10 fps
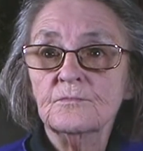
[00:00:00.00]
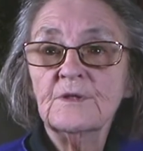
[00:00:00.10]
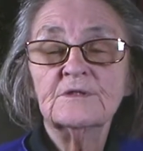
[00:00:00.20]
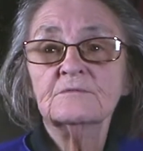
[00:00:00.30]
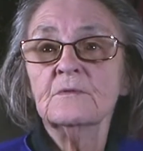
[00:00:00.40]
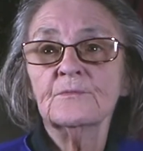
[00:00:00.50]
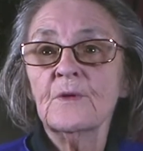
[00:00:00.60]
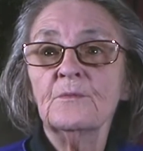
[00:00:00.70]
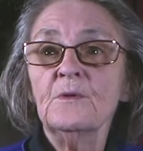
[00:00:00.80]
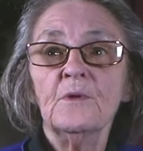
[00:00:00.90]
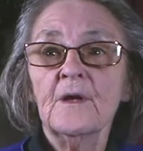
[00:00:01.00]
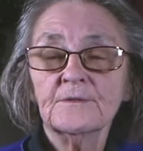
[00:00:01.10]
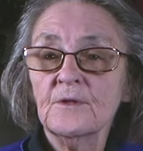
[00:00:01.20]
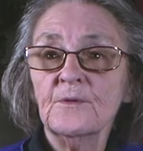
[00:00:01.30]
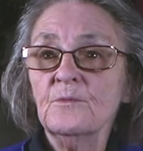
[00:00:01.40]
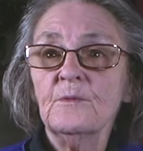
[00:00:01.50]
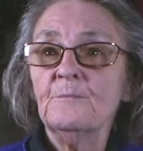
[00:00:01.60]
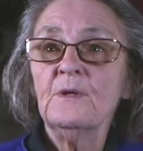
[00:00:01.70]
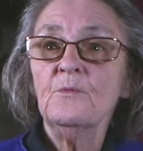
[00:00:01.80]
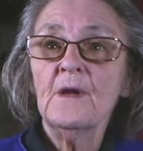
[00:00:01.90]
I don't think we'd
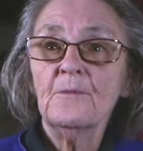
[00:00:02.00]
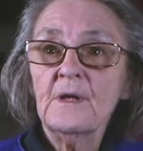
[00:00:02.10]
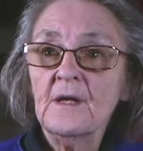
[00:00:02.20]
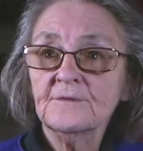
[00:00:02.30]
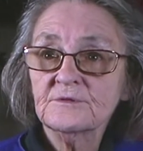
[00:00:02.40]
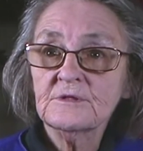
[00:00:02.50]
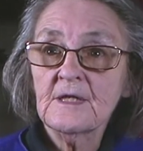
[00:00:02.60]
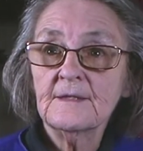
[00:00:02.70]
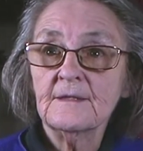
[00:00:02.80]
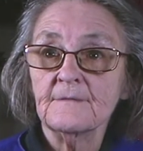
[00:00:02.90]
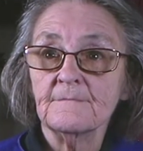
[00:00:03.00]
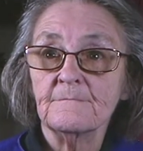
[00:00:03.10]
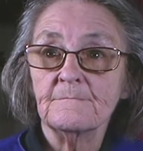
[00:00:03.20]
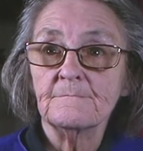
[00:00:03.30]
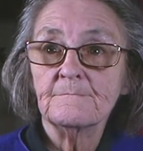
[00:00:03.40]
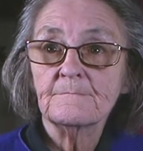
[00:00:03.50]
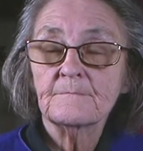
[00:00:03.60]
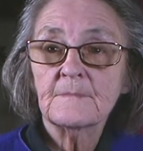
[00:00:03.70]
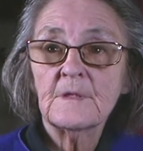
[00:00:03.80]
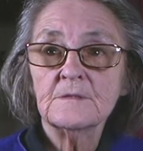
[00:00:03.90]
be where we are today.
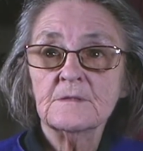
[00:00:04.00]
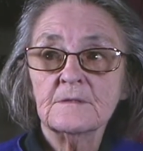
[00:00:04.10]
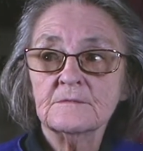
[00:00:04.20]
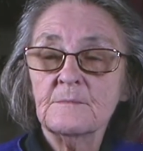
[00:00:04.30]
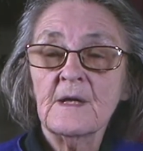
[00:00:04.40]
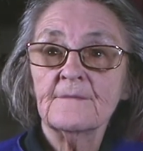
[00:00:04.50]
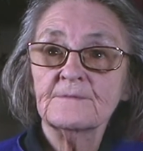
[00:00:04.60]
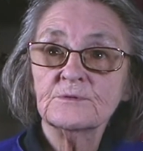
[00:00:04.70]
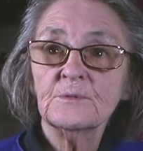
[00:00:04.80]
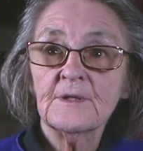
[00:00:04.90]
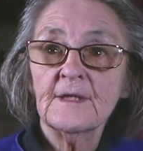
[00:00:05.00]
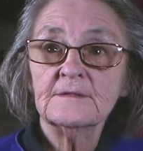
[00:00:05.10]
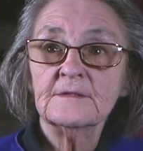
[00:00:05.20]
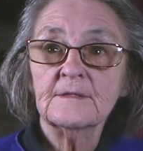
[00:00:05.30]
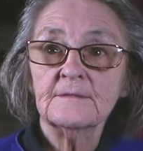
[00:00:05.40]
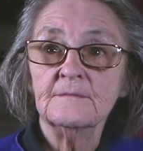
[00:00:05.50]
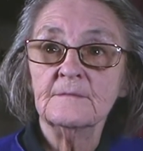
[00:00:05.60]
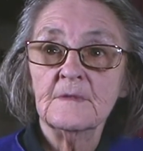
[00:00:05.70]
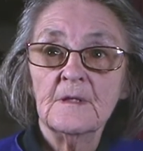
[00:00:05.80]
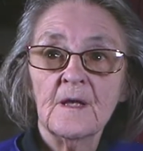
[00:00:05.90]
It's marvellous what they did,
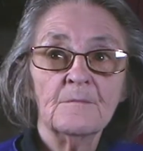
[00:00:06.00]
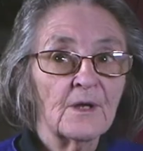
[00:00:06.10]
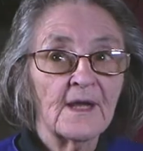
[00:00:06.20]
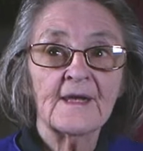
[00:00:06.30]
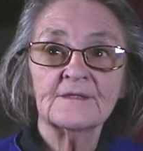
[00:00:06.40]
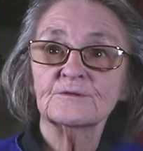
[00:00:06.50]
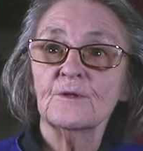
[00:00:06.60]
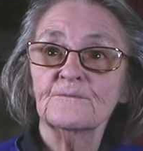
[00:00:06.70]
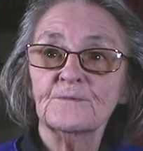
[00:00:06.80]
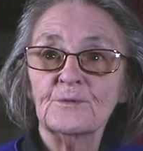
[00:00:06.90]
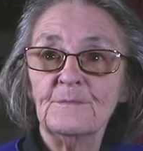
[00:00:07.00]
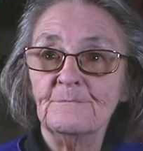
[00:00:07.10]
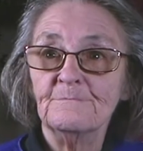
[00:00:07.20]
and my hat's off to them.